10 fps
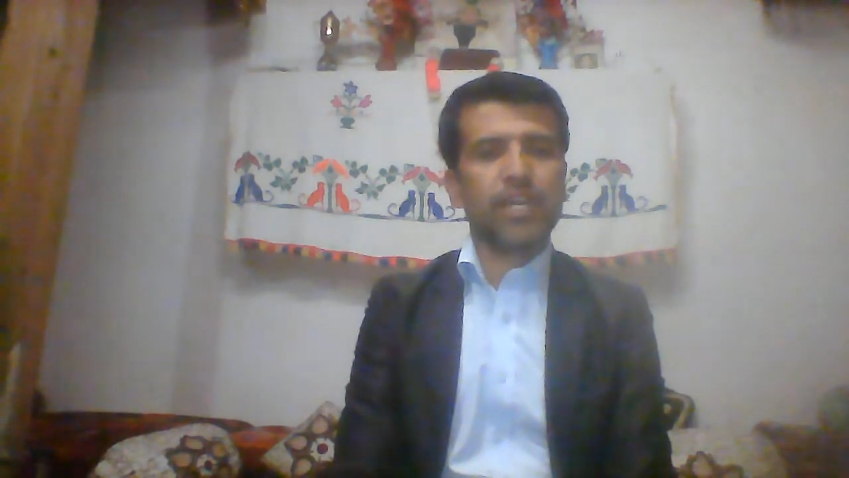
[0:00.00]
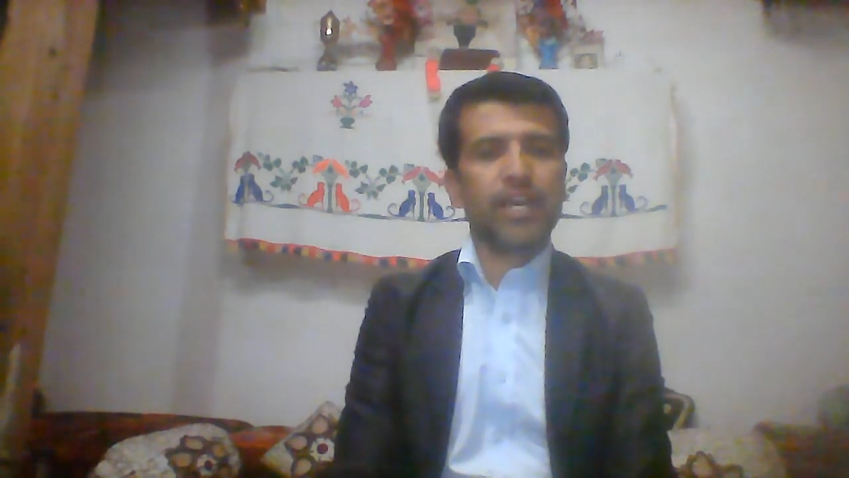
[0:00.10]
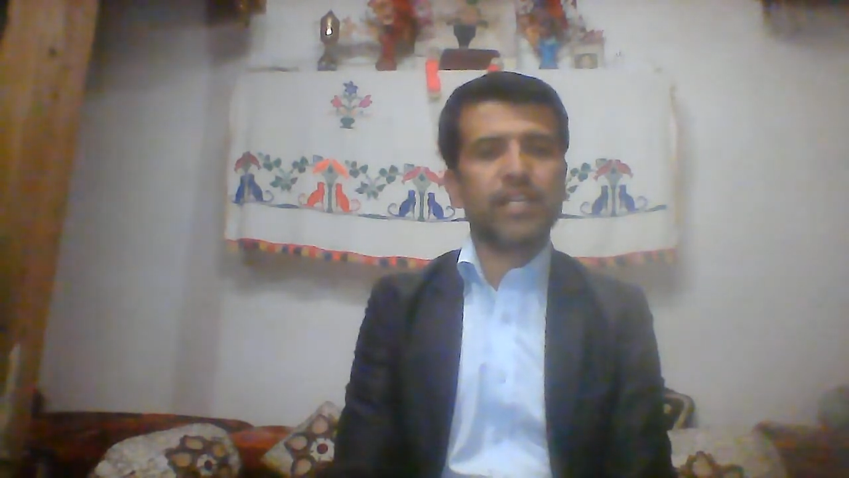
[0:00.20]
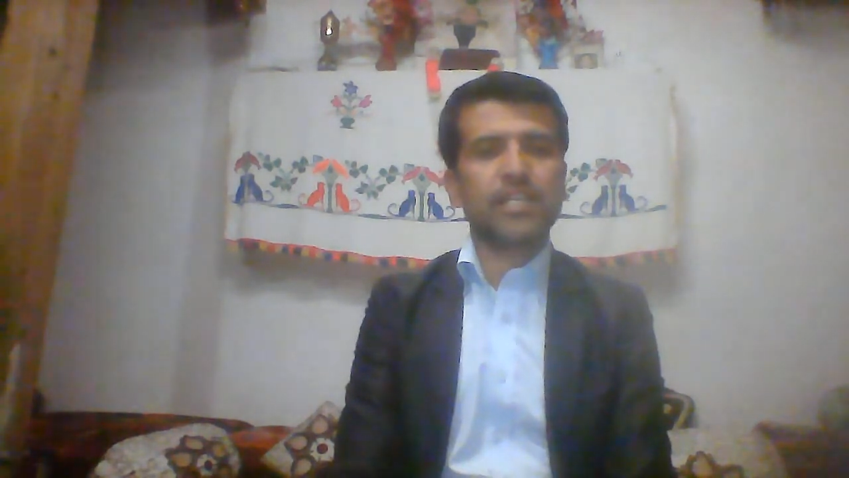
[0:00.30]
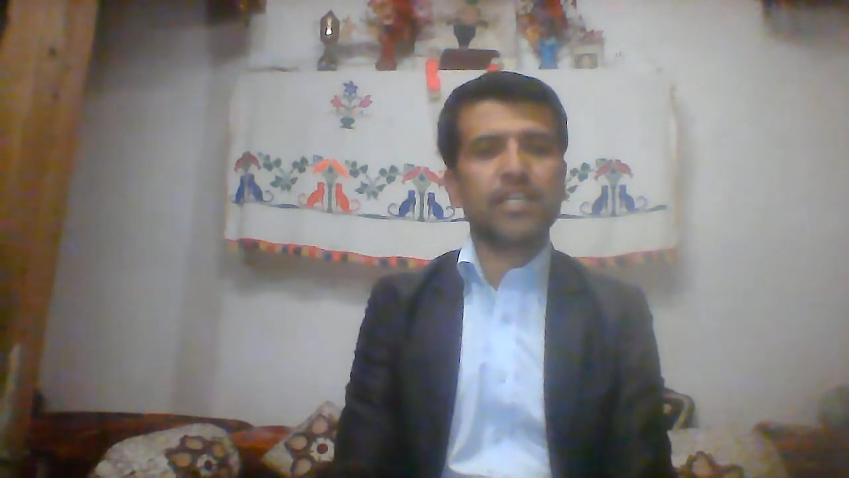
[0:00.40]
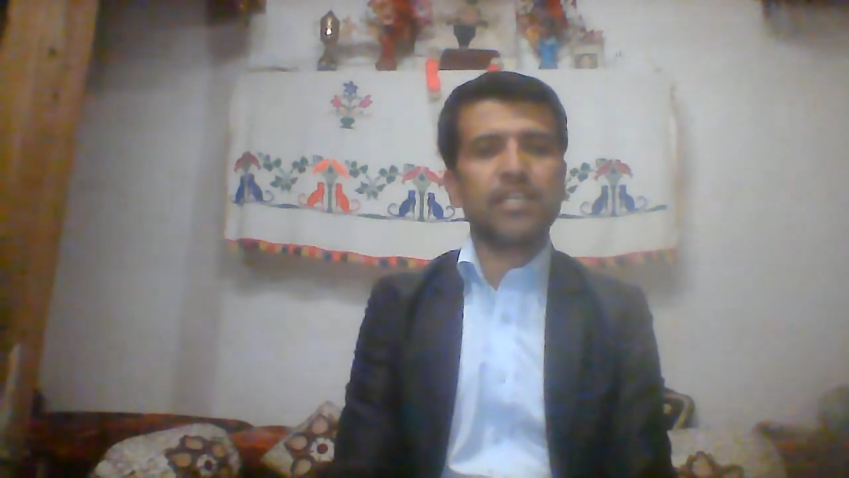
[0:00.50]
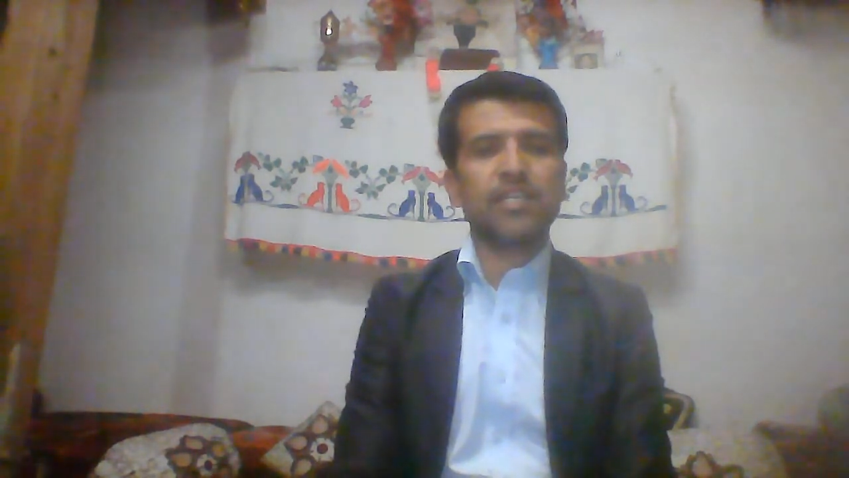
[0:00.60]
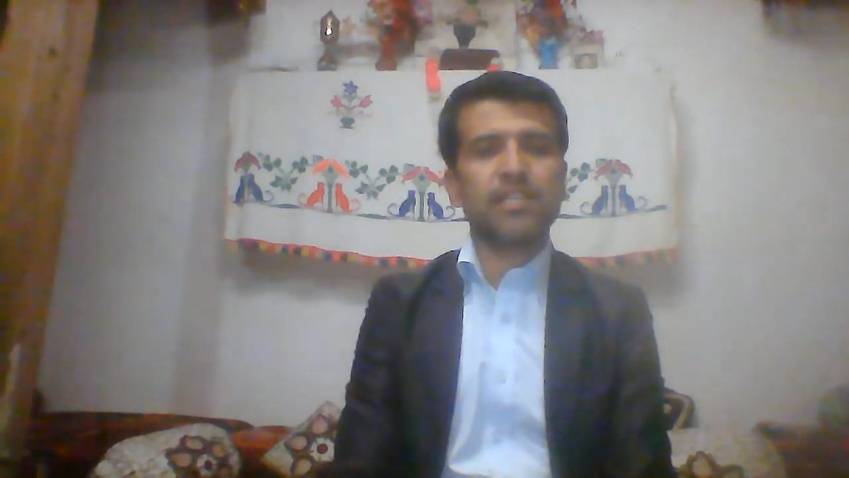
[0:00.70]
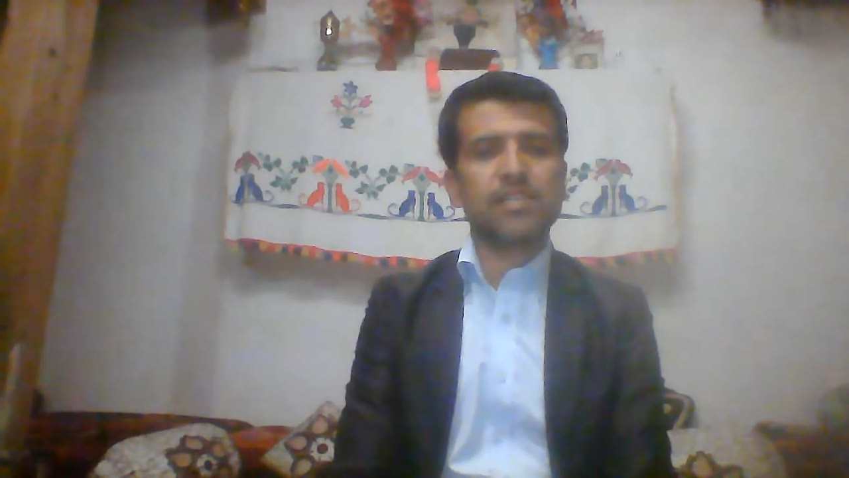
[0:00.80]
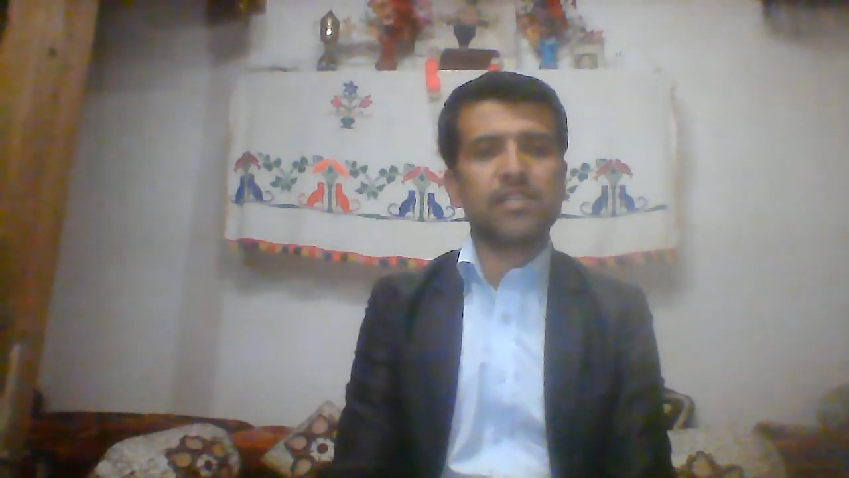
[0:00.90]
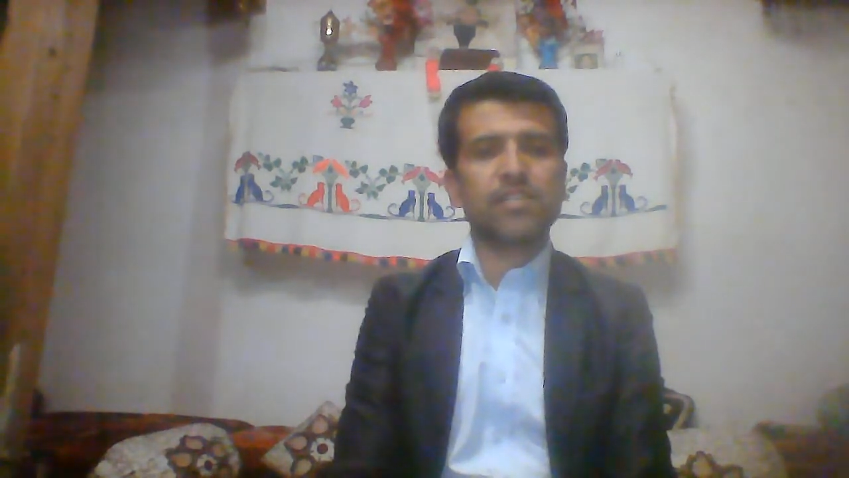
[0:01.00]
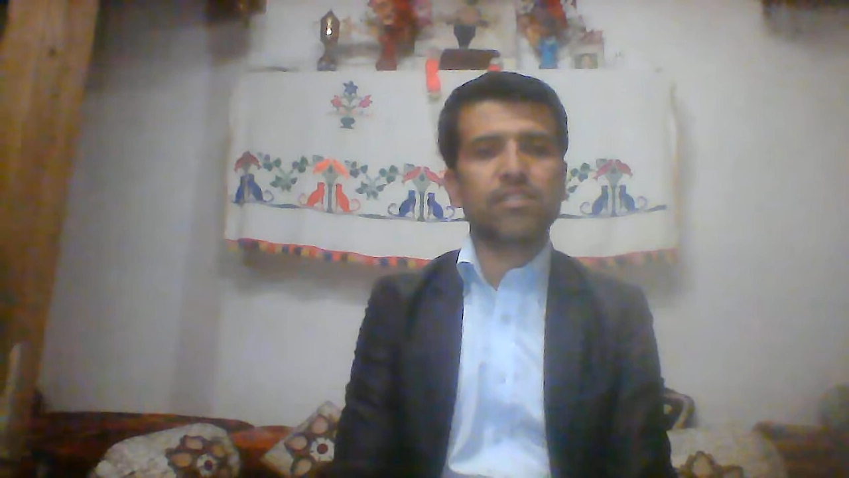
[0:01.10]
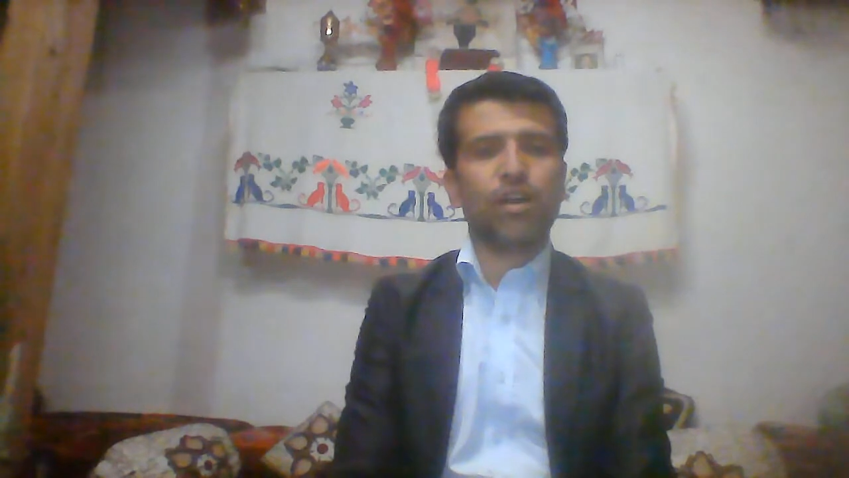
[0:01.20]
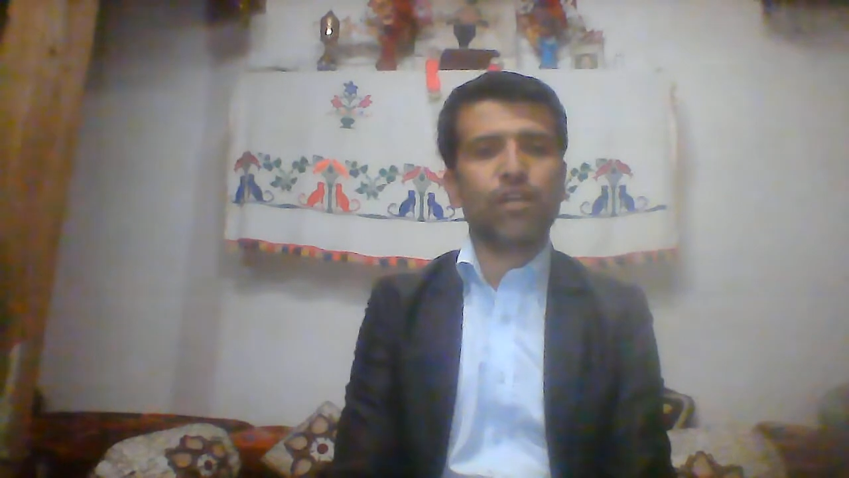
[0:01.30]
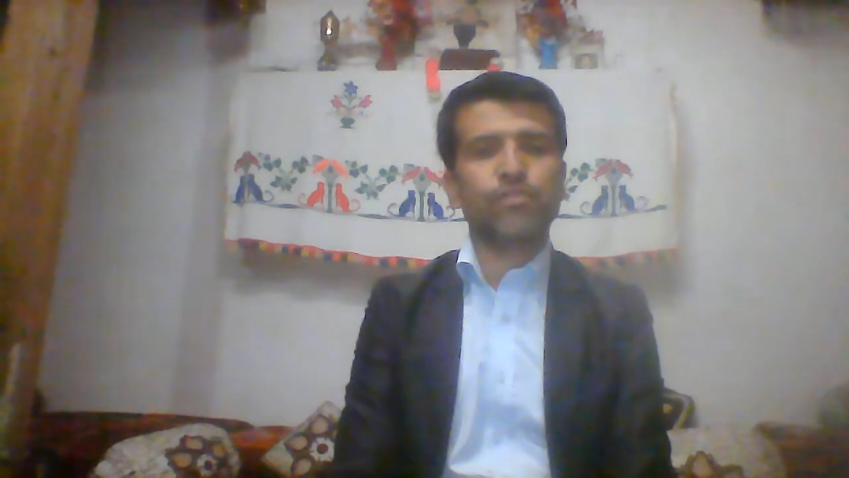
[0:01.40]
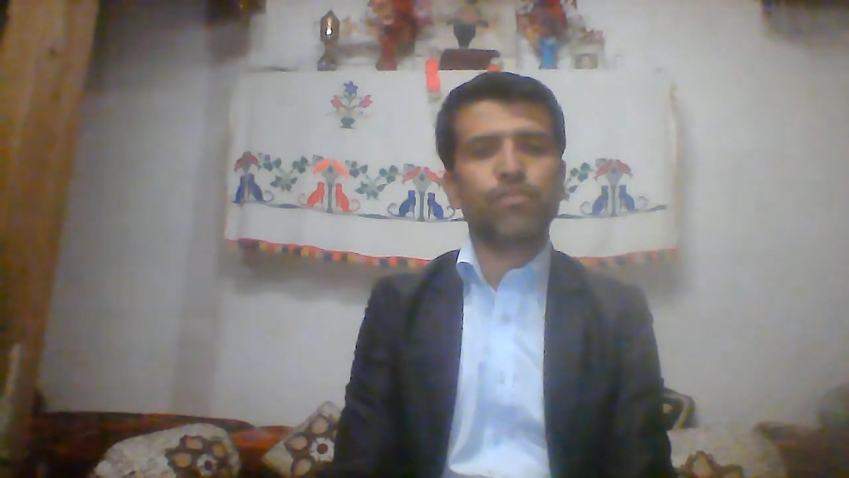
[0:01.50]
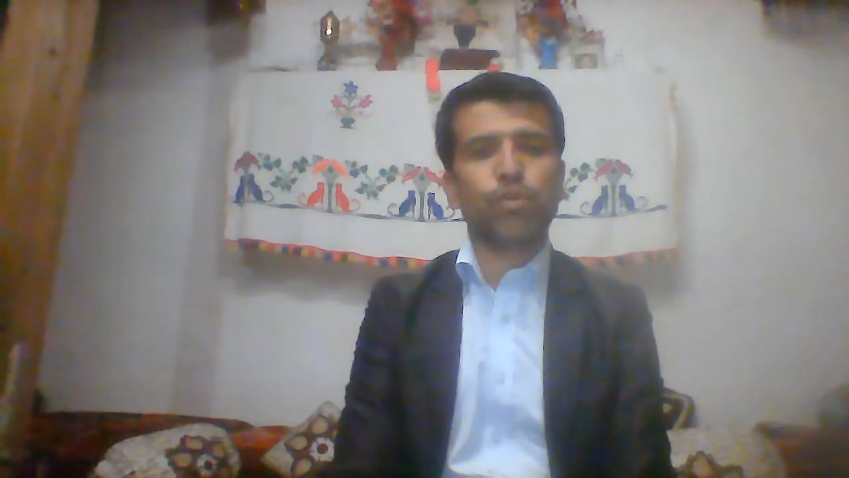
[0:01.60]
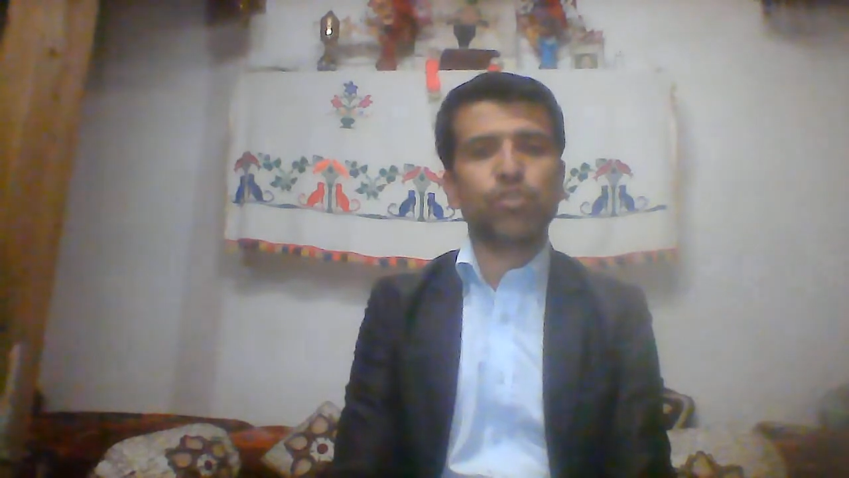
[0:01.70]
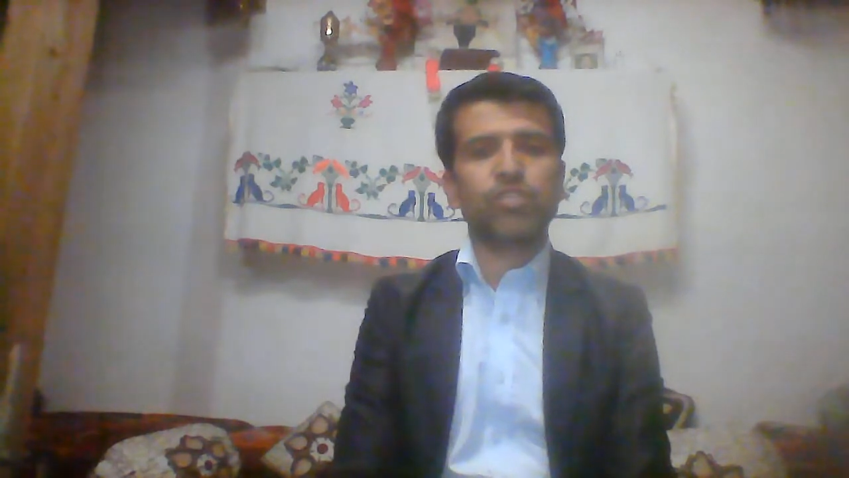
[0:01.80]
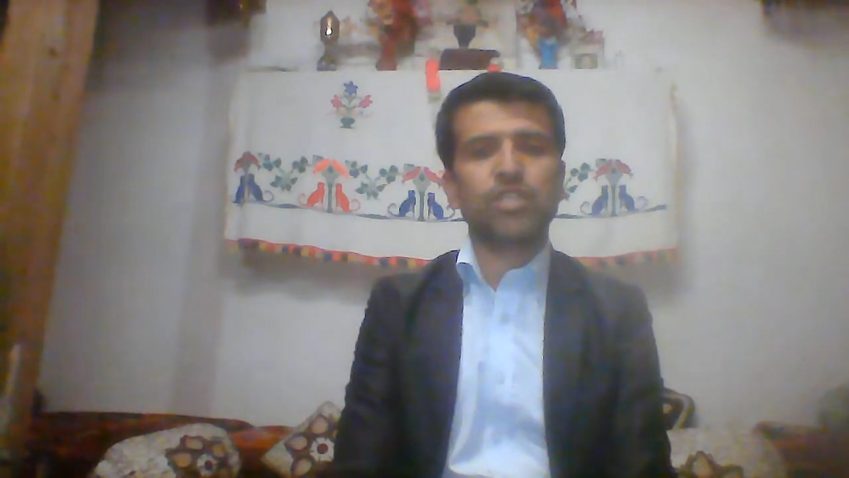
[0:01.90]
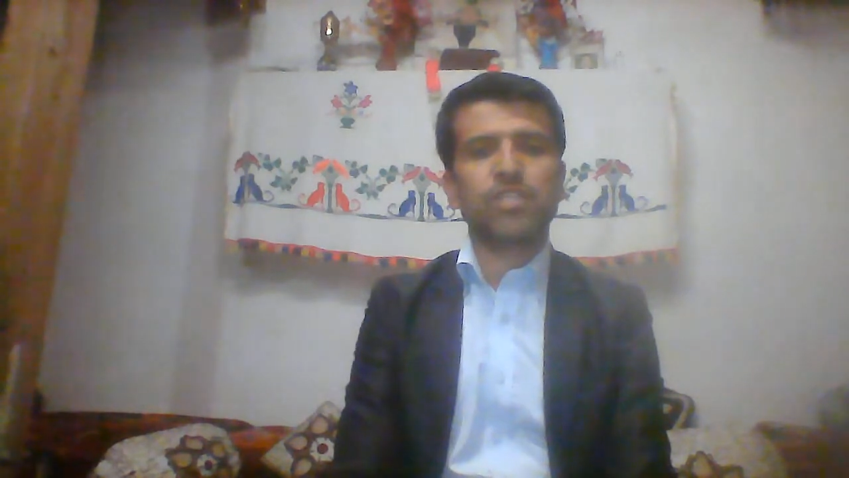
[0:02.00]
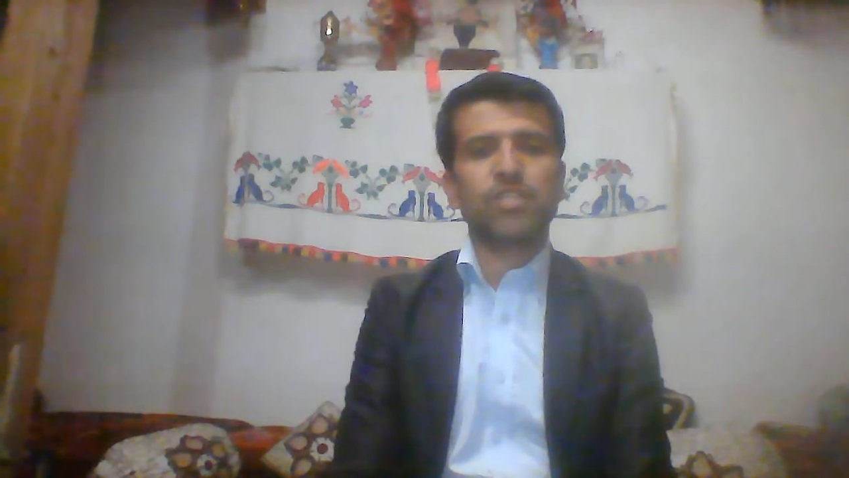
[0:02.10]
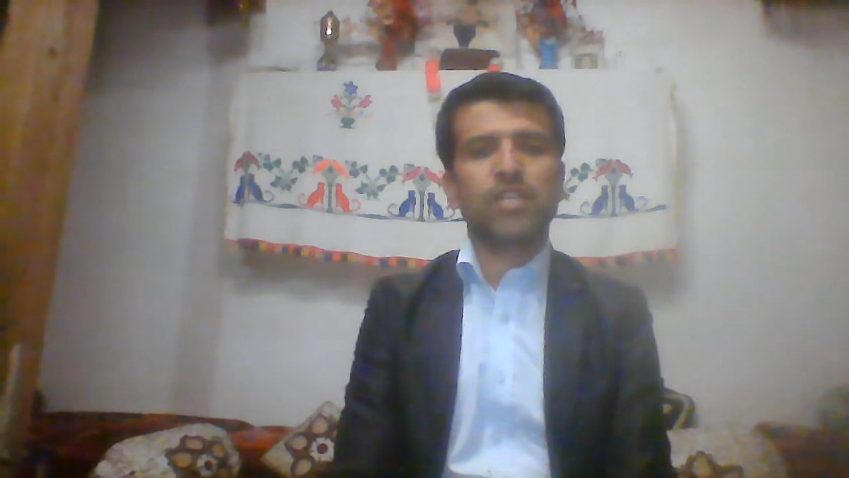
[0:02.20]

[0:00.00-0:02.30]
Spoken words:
and key results of the project.